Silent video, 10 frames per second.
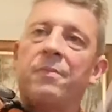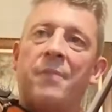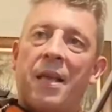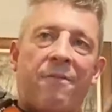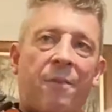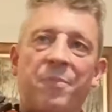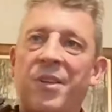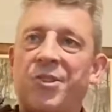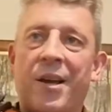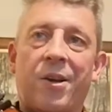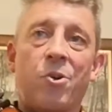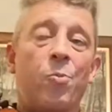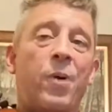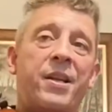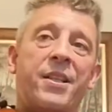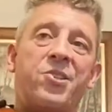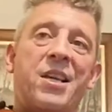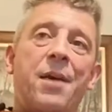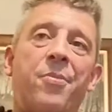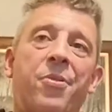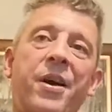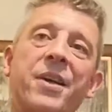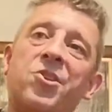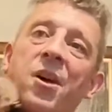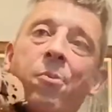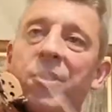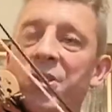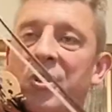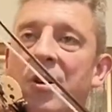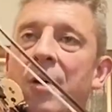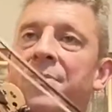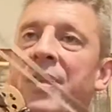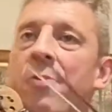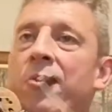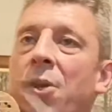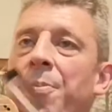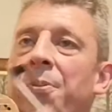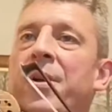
And if I'm teaching a group, I do the same thing. You start with a snap, down, up.